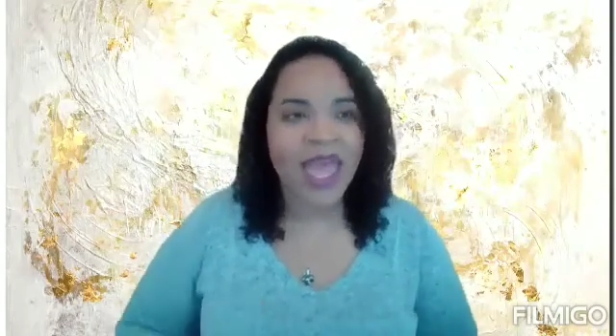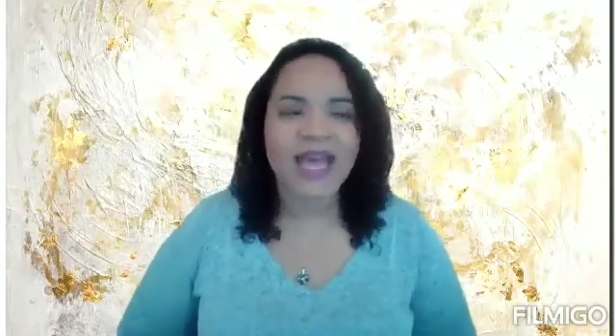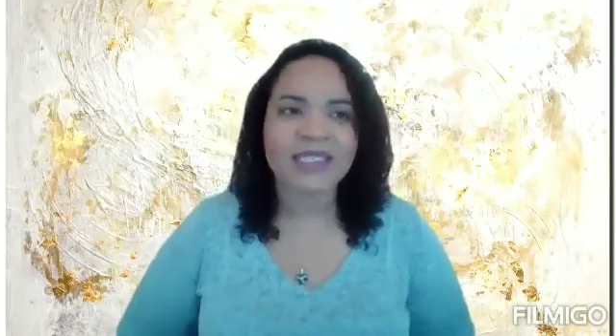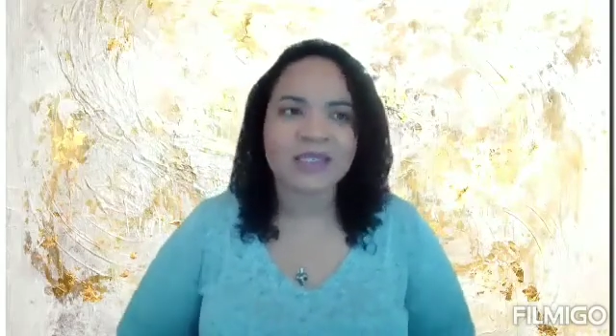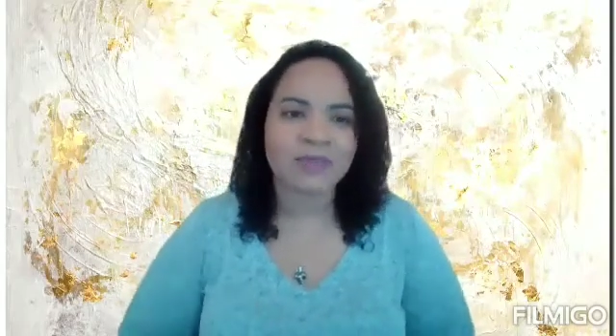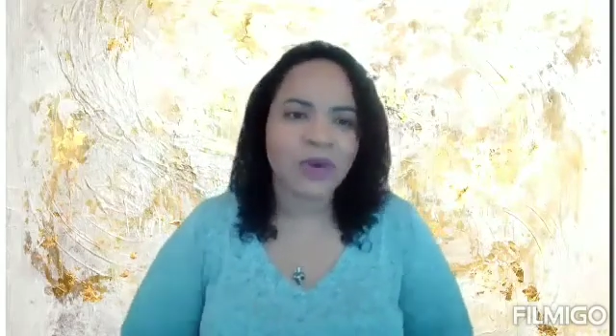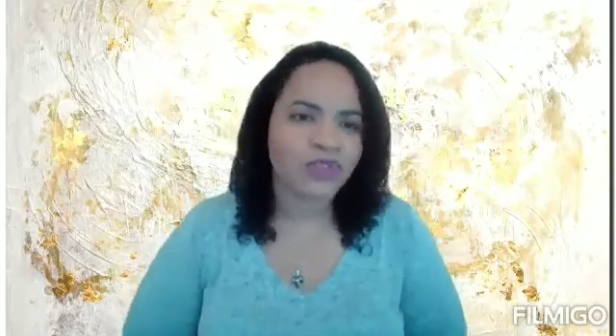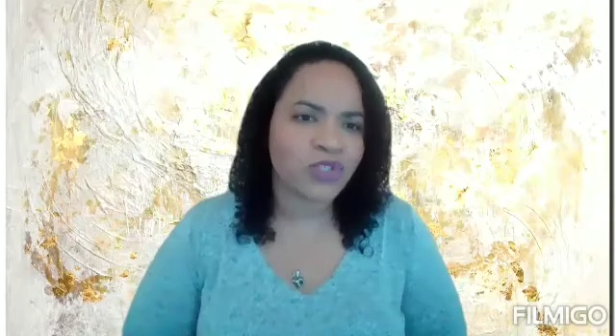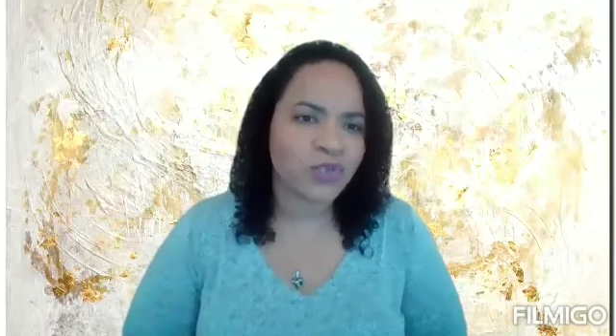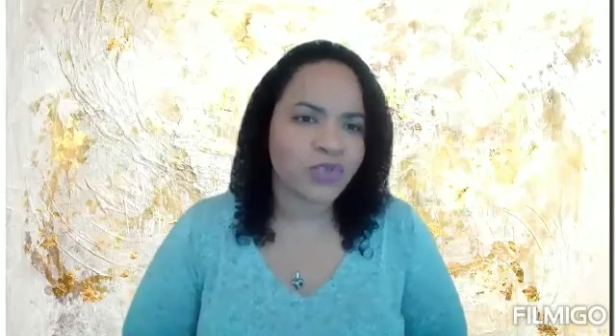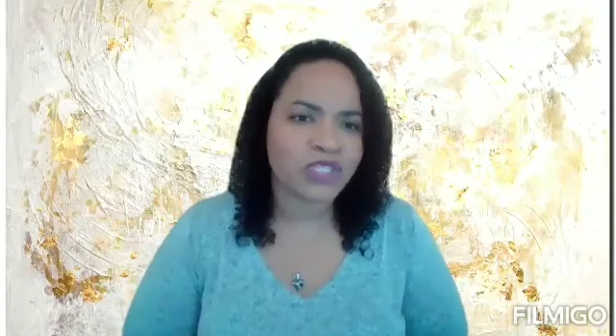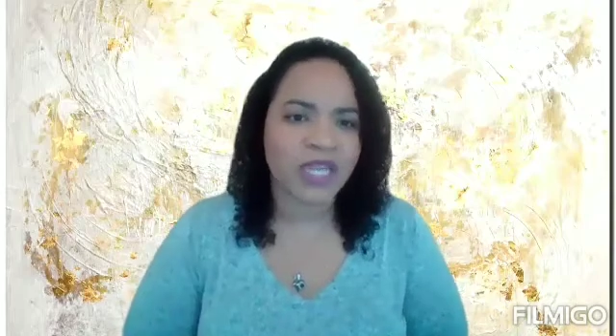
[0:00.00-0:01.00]
as
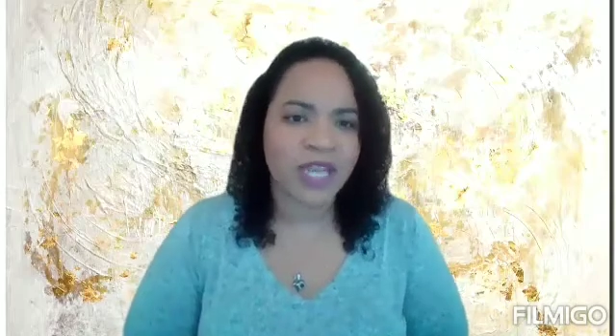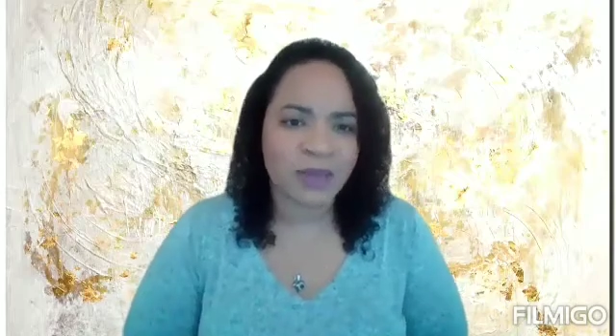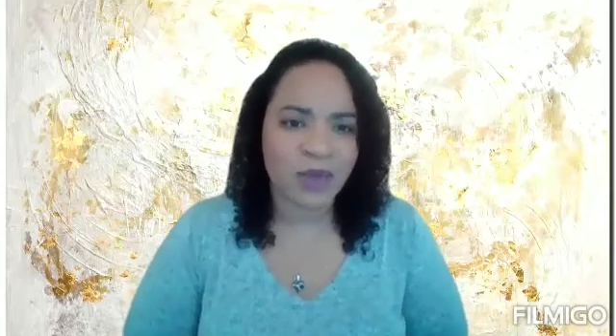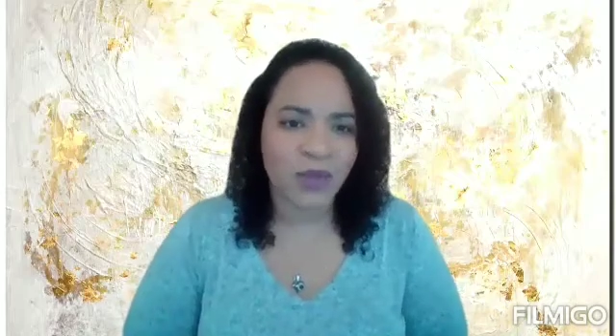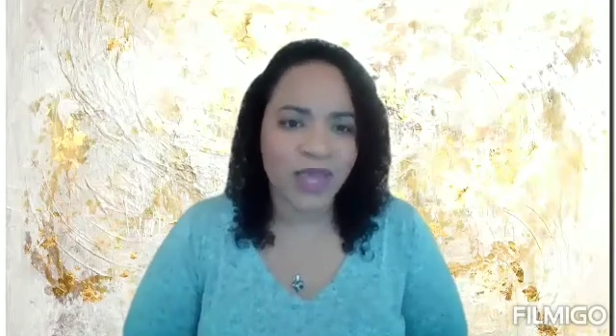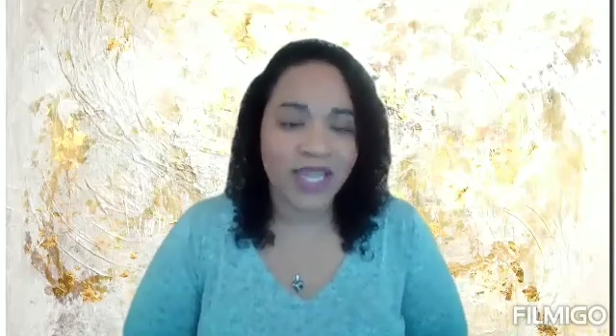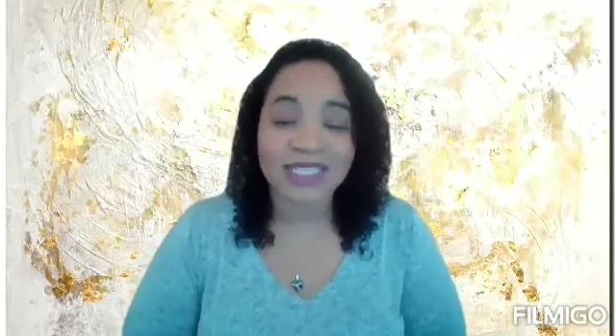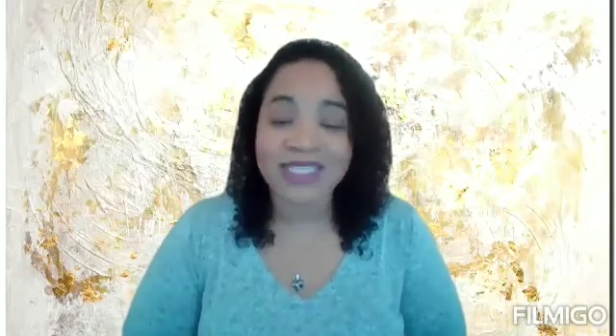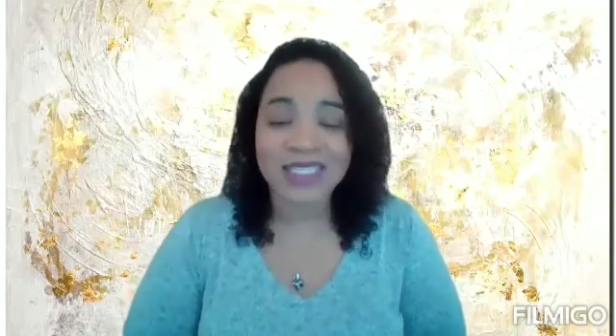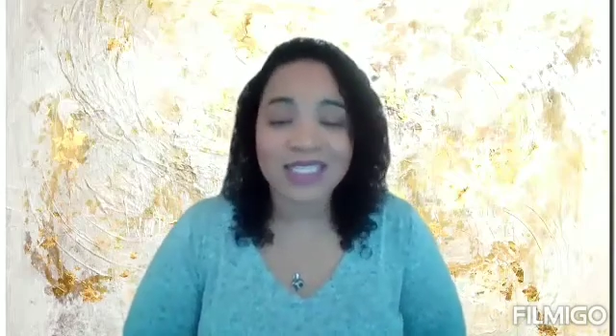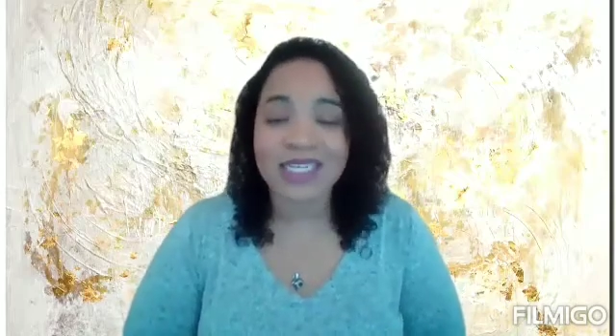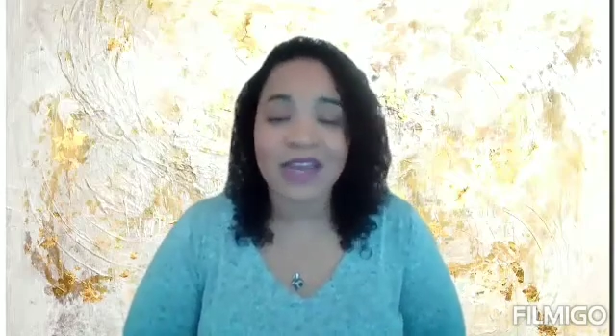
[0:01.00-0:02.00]
opposed to a shaming way, because
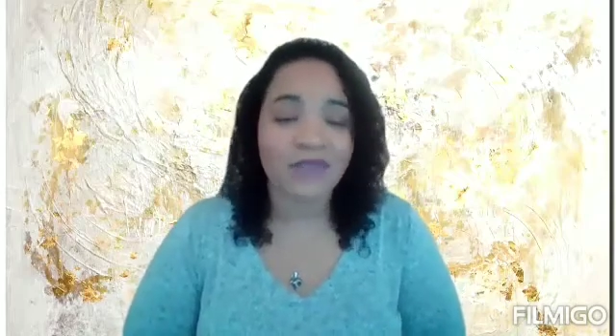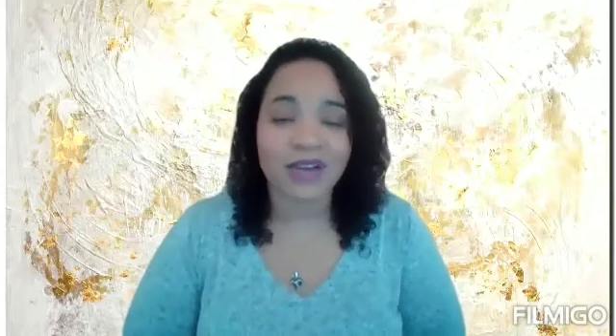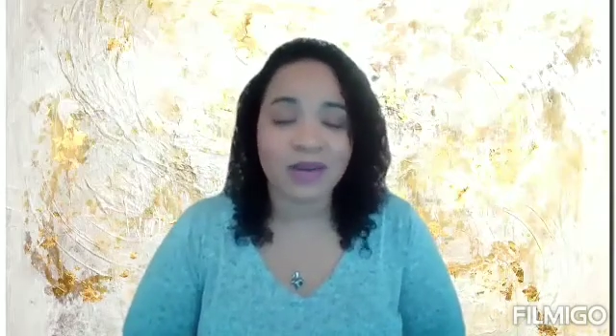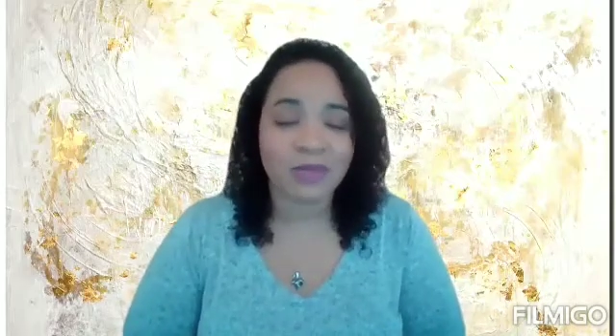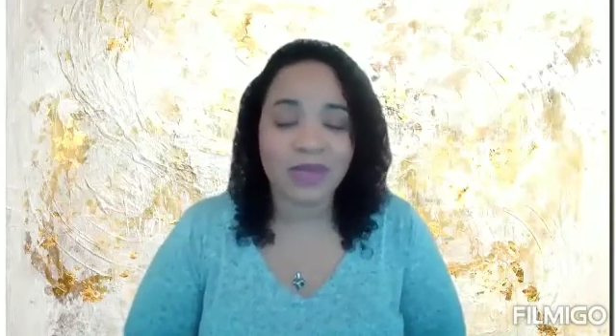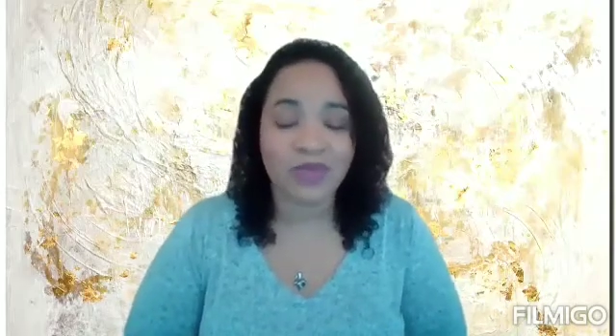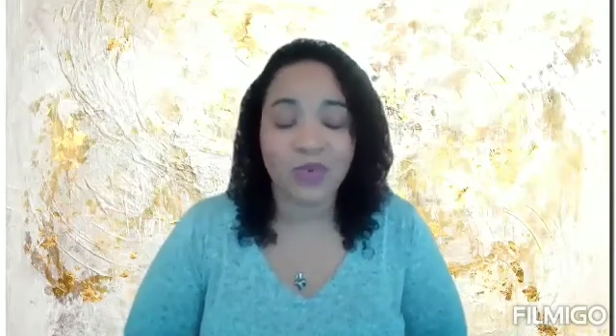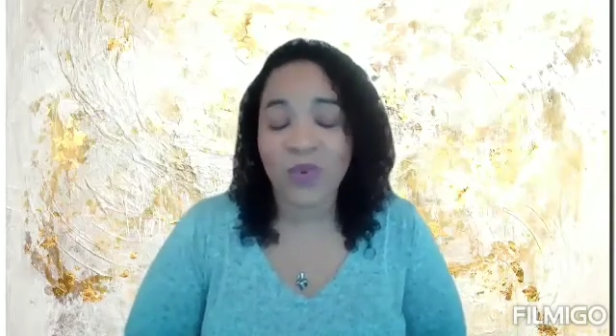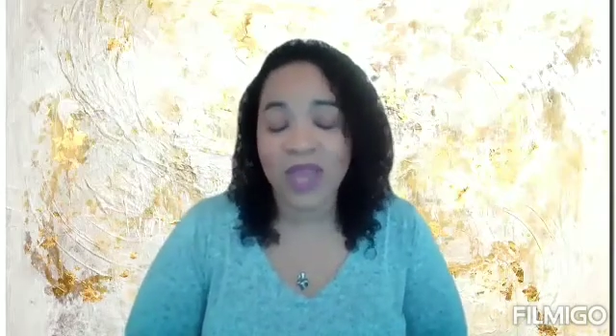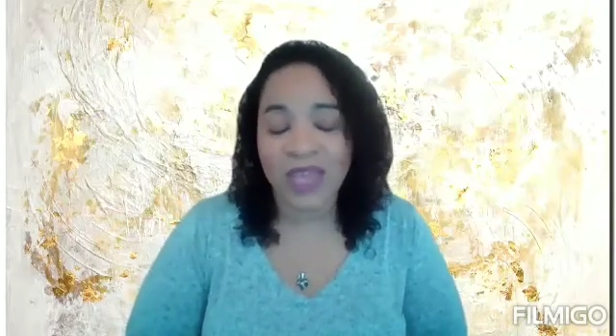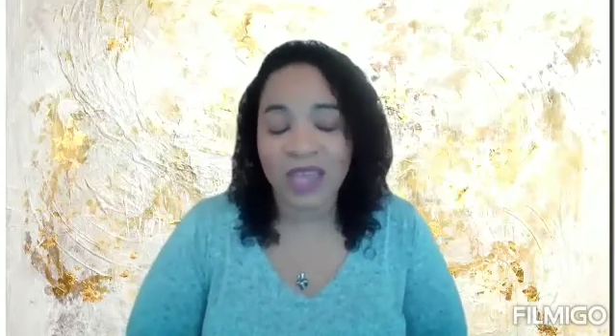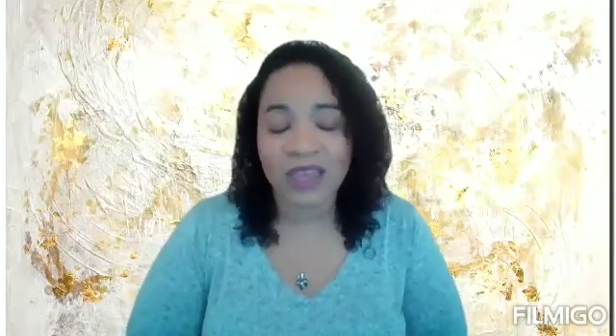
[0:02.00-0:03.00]
that's never going to be the
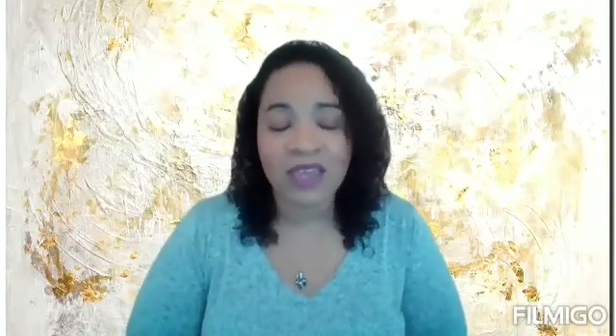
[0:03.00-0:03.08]
way